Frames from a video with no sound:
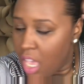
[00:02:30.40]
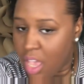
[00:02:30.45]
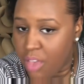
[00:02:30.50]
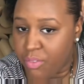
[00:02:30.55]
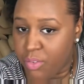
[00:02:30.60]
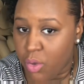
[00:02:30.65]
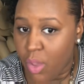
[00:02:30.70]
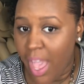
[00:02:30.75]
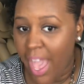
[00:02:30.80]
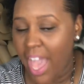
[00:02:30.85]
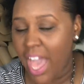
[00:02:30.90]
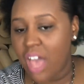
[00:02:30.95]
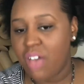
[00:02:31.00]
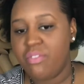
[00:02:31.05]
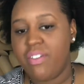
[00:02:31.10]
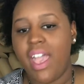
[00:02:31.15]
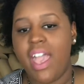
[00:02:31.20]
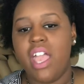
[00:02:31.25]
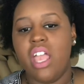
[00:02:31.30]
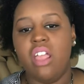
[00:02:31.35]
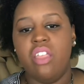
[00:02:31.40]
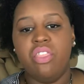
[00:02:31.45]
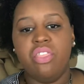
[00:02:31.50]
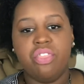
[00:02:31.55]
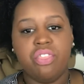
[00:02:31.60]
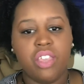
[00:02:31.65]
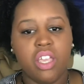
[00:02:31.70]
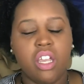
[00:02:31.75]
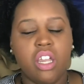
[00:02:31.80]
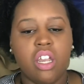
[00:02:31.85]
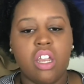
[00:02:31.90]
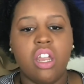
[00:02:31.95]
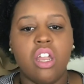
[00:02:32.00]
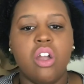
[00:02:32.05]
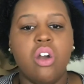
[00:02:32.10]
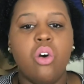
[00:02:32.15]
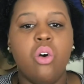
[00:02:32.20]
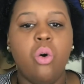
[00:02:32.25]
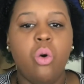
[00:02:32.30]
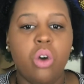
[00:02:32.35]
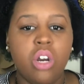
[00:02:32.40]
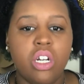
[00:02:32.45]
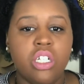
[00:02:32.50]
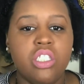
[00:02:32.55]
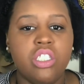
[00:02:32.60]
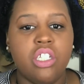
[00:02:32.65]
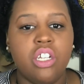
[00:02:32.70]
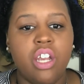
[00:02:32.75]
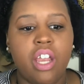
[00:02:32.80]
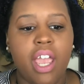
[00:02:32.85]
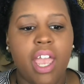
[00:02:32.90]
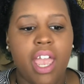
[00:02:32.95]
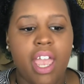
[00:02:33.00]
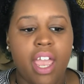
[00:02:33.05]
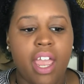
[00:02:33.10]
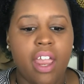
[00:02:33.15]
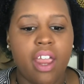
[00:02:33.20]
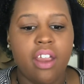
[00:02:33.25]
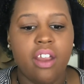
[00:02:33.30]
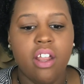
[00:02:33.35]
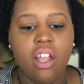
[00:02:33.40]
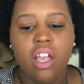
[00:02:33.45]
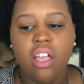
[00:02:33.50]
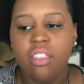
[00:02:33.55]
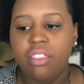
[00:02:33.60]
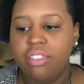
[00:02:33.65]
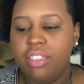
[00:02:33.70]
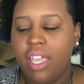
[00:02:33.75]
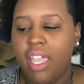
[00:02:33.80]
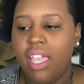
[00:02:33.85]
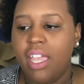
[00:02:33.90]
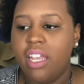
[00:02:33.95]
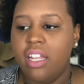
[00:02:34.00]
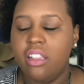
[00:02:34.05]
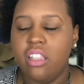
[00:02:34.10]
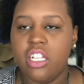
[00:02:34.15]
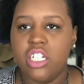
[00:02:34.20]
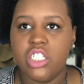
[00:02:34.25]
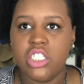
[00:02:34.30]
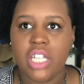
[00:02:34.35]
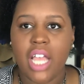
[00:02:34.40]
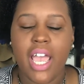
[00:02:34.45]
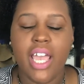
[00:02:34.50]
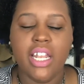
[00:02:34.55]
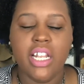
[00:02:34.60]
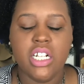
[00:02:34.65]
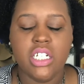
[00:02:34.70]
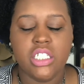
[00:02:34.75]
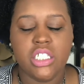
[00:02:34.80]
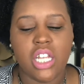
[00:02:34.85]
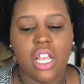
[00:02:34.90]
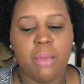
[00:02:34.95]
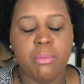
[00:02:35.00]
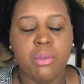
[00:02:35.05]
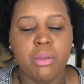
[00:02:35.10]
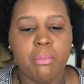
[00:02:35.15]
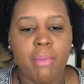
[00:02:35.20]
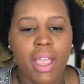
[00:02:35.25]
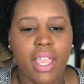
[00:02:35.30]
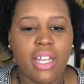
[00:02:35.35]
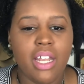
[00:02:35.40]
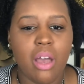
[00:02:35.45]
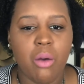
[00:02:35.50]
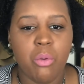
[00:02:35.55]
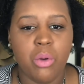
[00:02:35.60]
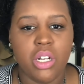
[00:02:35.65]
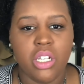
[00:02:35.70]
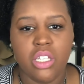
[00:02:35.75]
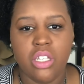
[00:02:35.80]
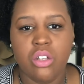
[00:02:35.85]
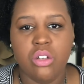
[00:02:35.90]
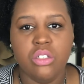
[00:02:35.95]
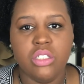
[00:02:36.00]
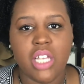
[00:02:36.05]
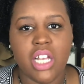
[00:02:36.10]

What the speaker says: If you have a thicker, coarser hair than the Shining Gem, you might not want to use.